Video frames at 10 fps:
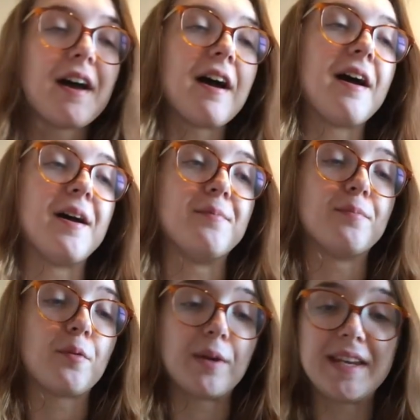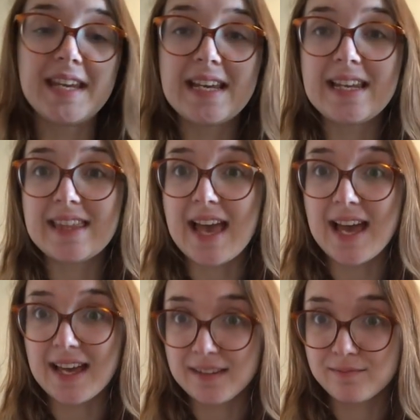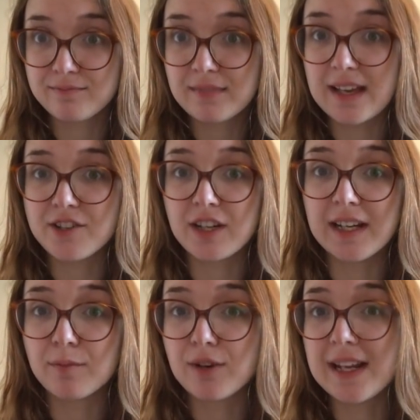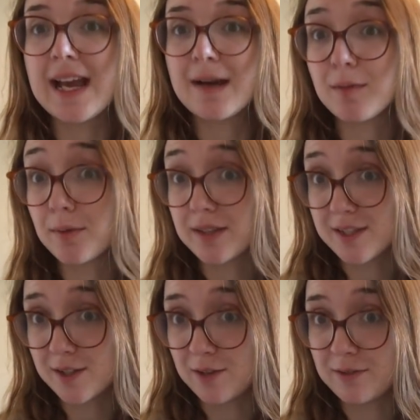um, but we're nearly there actually I'm really happy with it so